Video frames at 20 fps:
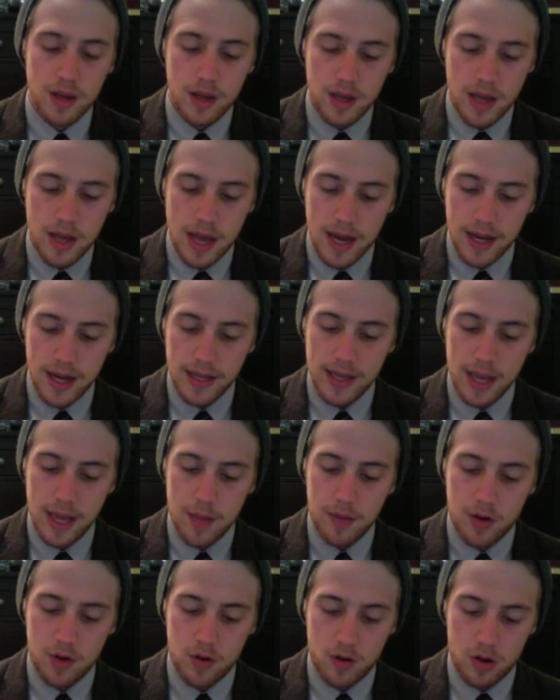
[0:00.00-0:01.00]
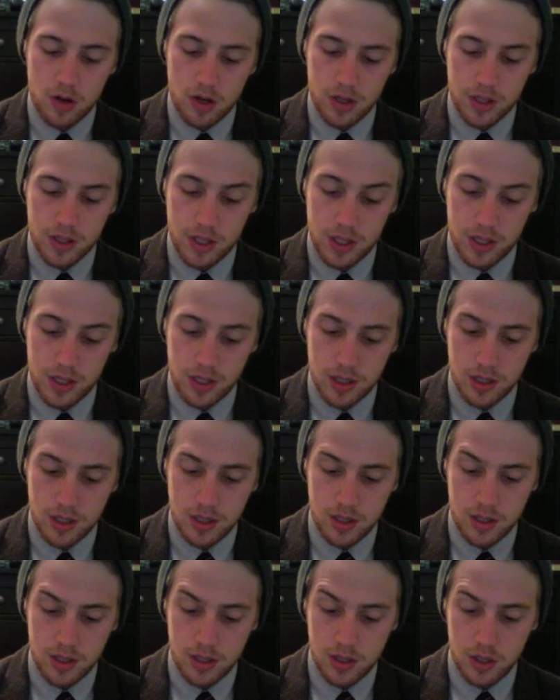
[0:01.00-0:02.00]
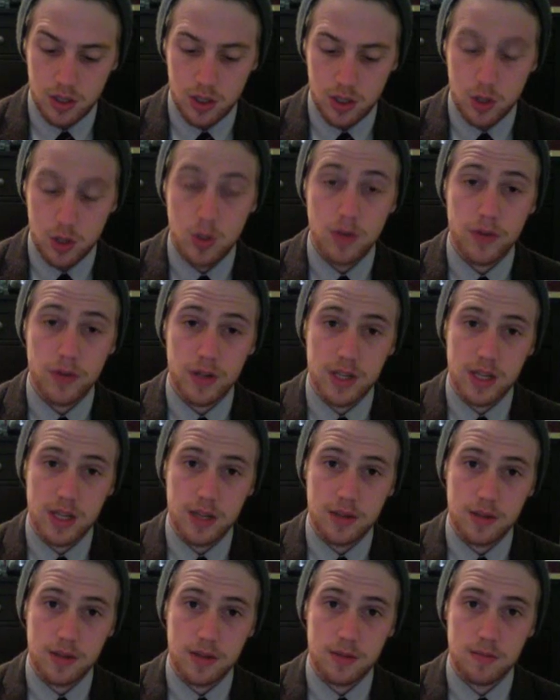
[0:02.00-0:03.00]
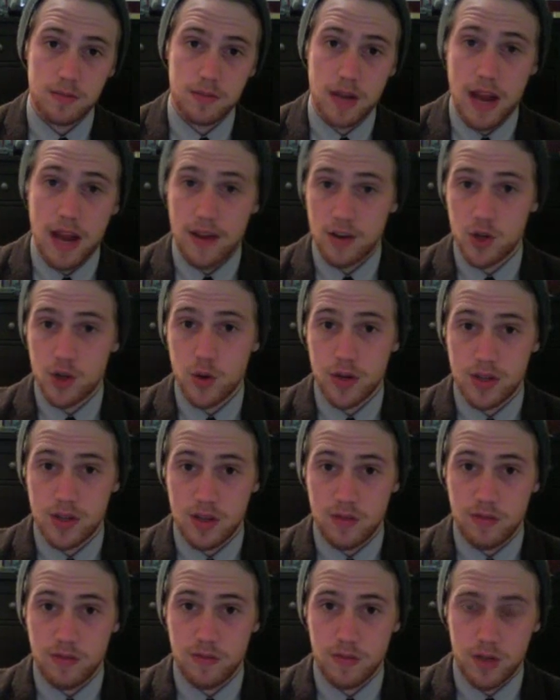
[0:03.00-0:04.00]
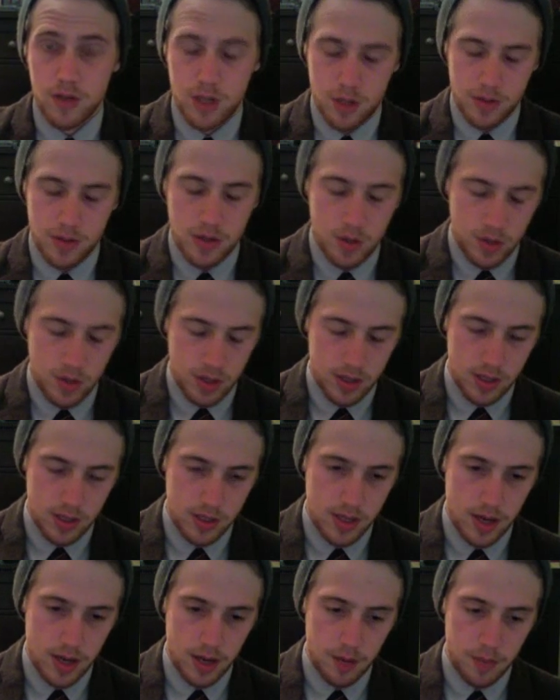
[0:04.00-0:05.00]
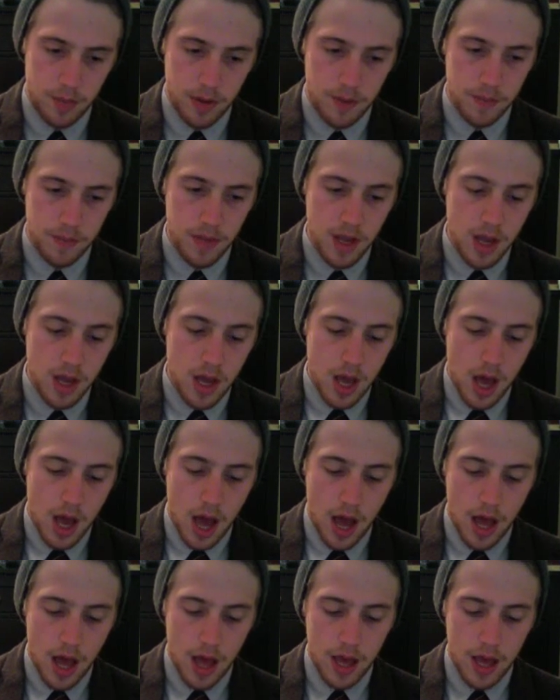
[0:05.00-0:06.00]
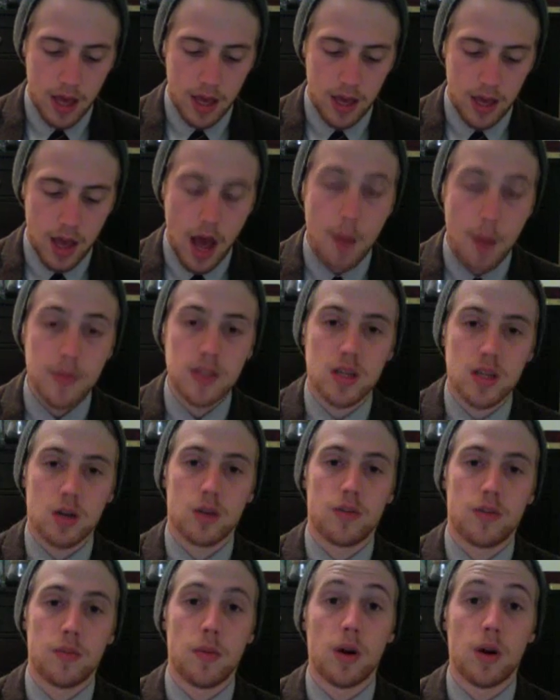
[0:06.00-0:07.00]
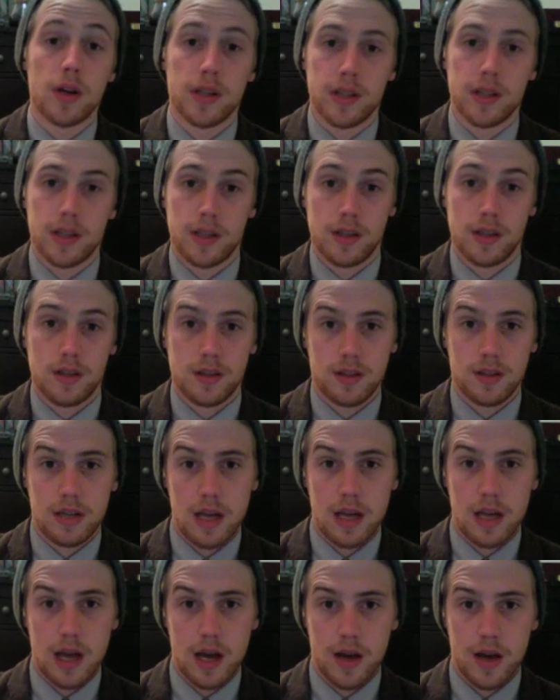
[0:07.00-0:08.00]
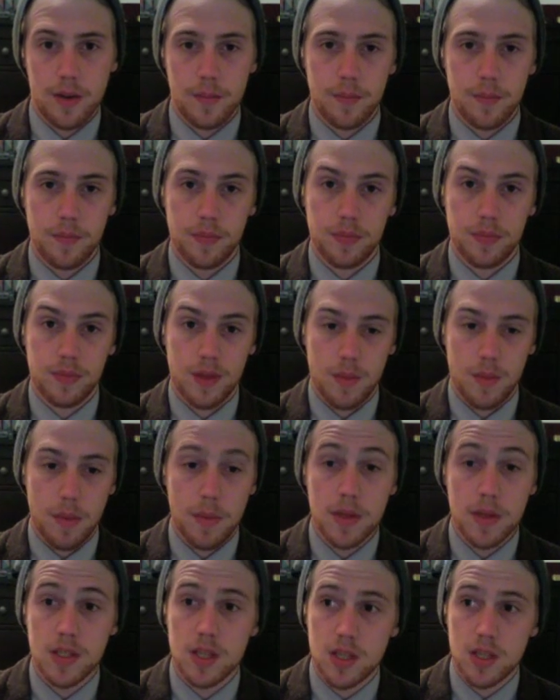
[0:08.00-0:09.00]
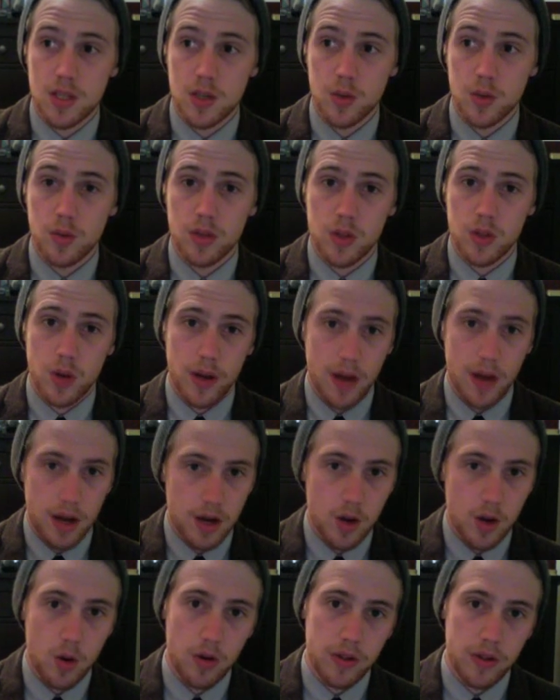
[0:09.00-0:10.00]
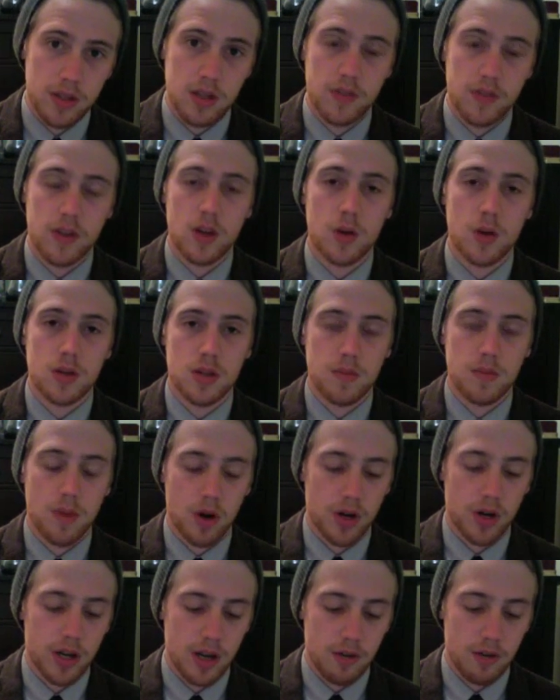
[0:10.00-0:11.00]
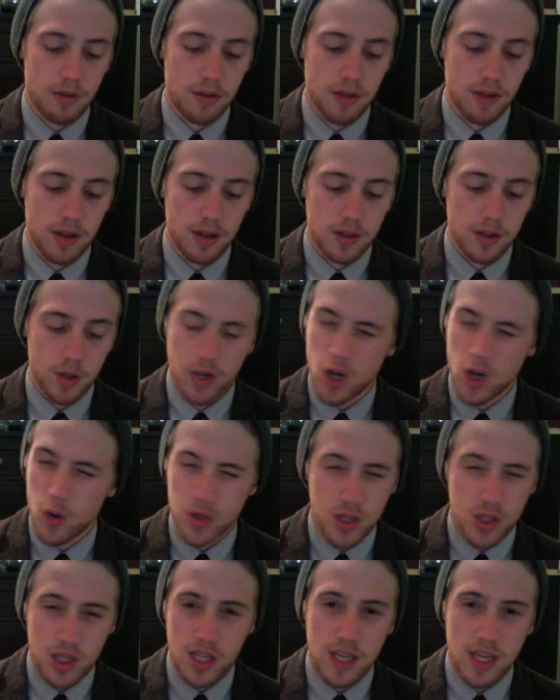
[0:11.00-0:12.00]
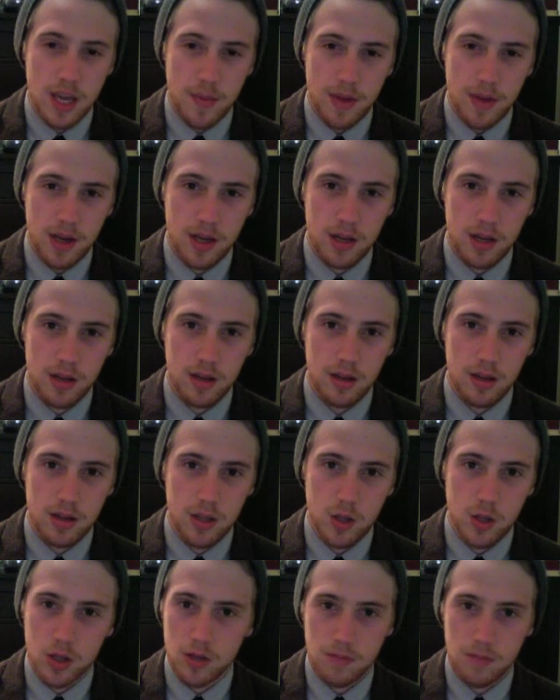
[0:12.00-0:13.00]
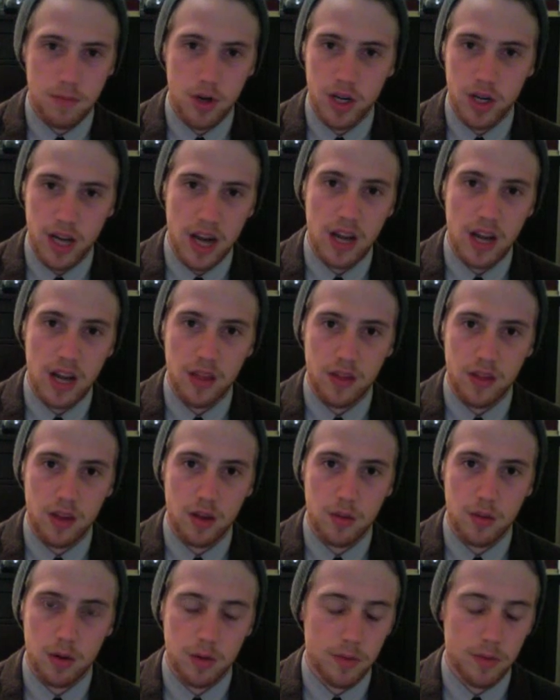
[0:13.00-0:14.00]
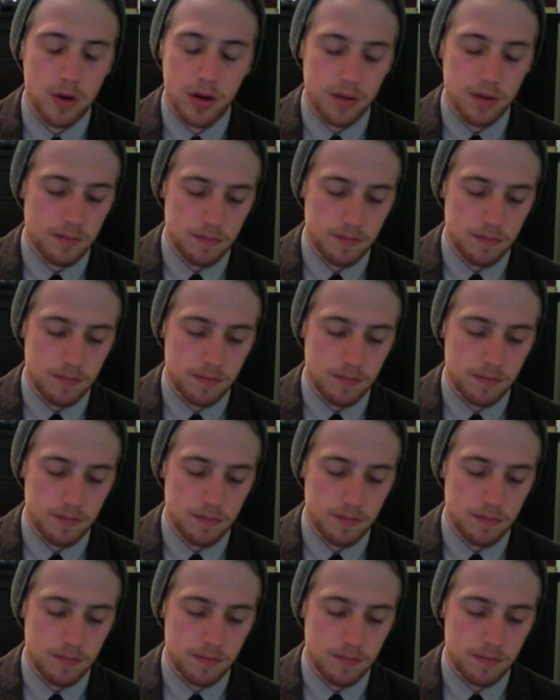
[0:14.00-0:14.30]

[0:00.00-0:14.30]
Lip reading: and I came across two different tins that I had a choice of. I'll tell you the two tins in a second, but I'm a sucker for marketing. I'm a business student, so I know all that stuff that goes into marketing and everything, so I know it's just a gimmick. You can market anything. You can market